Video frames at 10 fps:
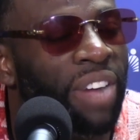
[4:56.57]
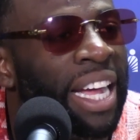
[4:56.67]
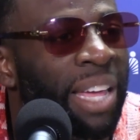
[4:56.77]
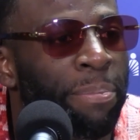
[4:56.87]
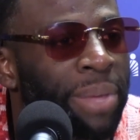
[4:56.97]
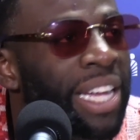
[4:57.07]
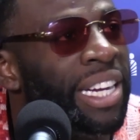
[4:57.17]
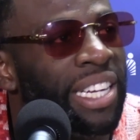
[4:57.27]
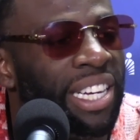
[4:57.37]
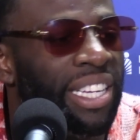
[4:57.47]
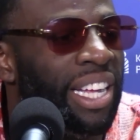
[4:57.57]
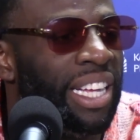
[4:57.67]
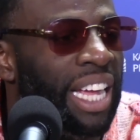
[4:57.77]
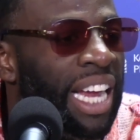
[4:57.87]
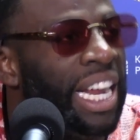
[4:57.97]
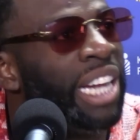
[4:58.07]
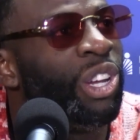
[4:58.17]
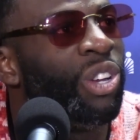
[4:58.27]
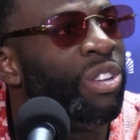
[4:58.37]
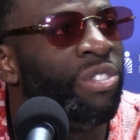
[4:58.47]
If I get beat it, and I
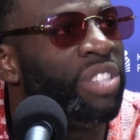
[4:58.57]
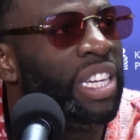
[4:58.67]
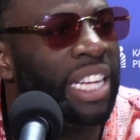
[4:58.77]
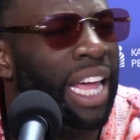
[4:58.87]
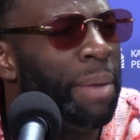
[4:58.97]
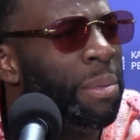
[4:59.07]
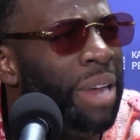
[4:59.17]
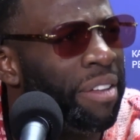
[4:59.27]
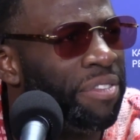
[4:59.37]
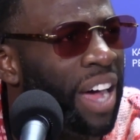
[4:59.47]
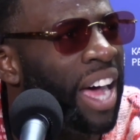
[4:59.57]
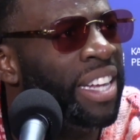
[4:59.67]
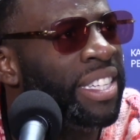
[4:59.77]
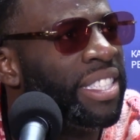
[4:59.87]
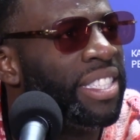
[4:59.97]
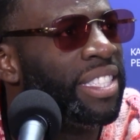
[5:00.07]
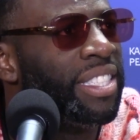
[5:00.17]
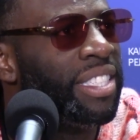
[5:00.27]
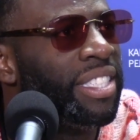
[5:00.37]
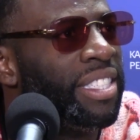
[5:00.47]
know Loon's in the game, I'm not fouling.
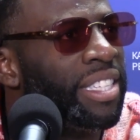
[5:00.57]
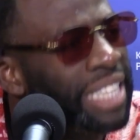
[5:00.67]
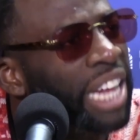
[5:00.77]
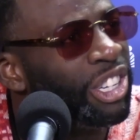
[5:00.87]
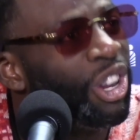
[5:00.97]
because I